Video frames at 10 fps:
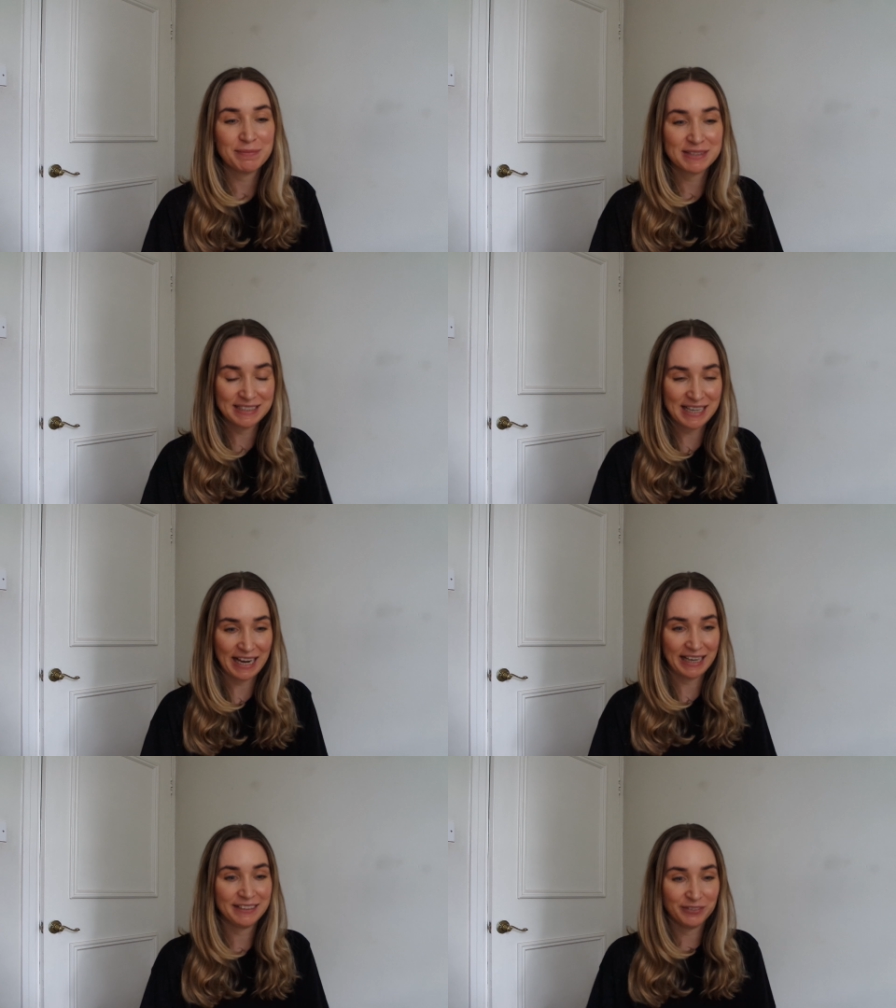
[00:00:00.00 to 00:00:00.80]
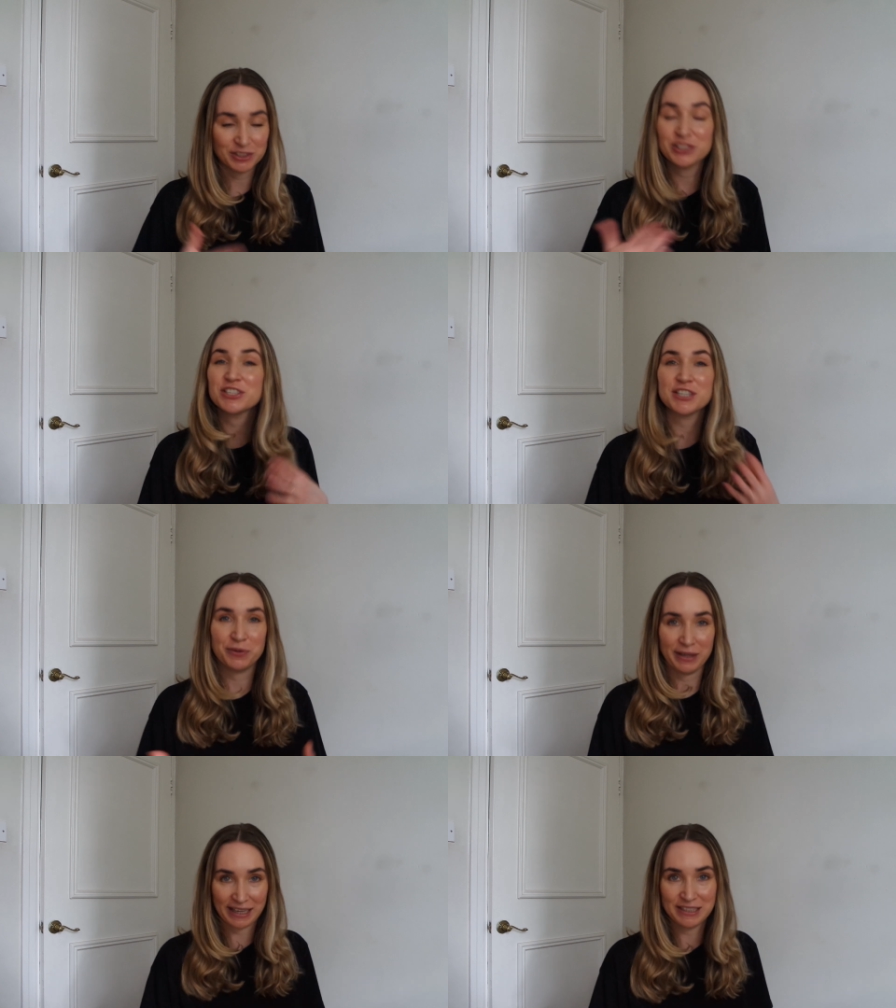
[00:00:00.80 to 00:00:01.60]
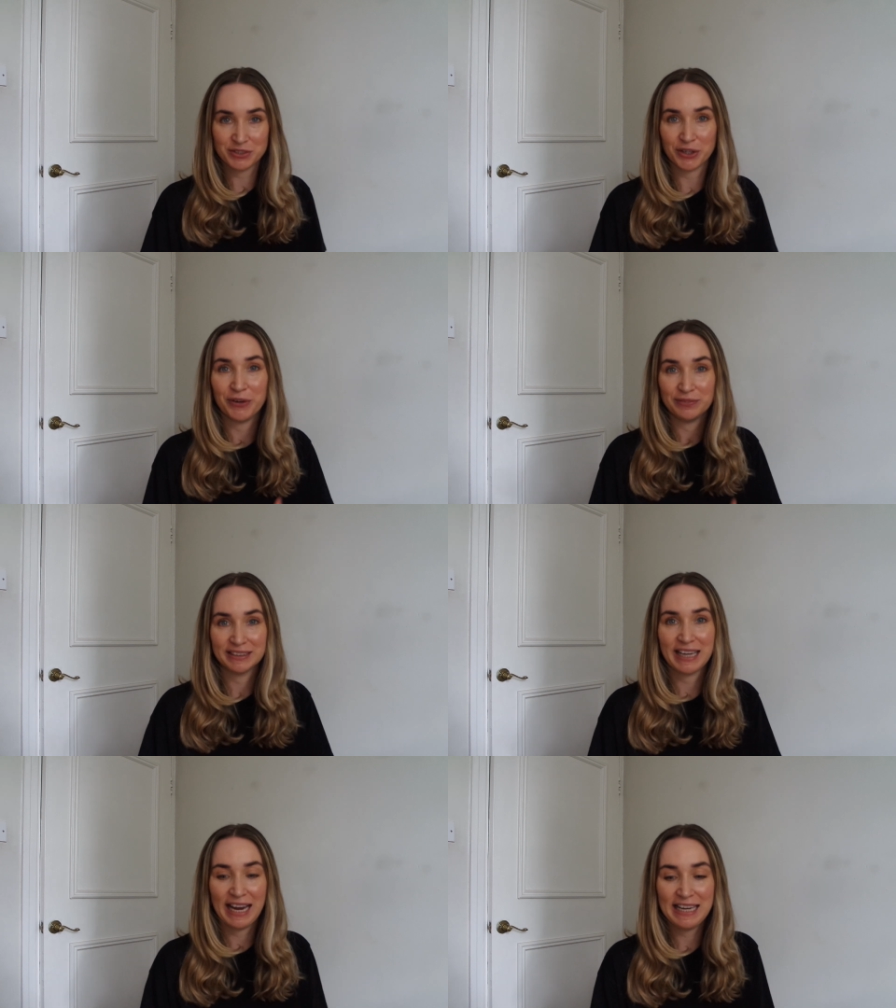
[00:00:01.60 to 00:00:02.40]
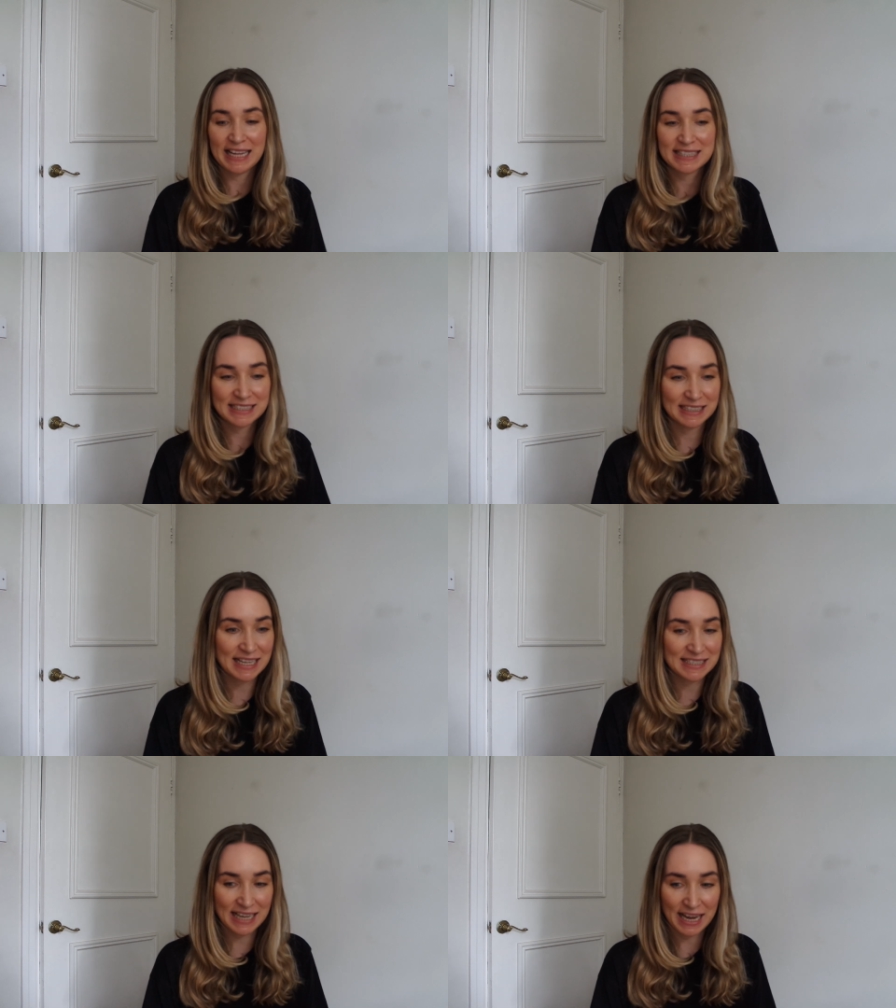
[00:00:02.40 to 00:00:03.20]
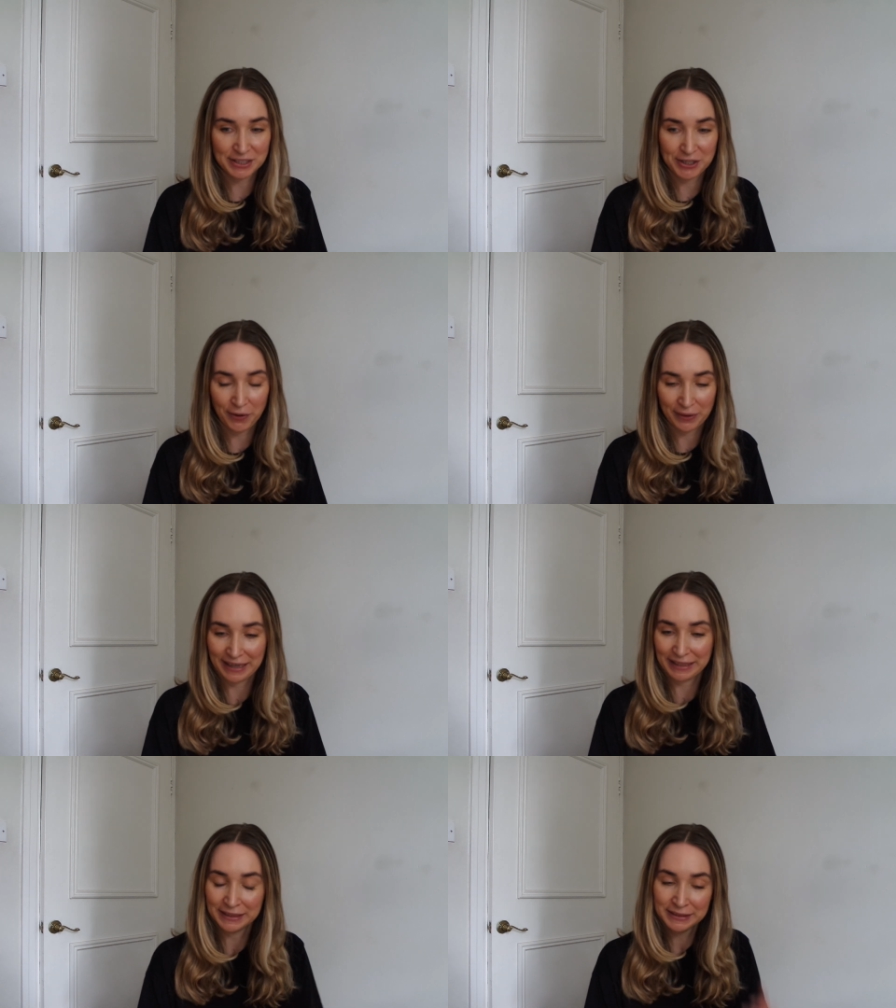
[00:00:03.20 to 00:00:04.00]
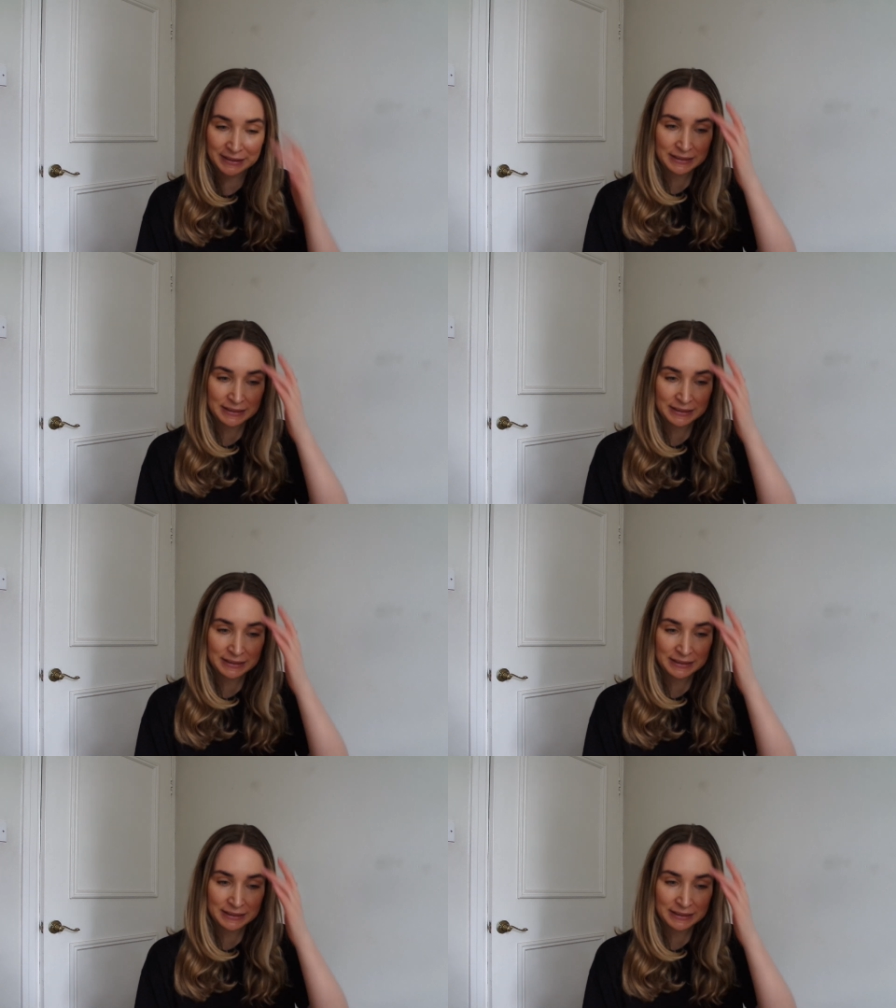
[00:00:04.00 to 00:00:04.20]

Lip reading: am today. That was just a quick intro. Okay, let's get going.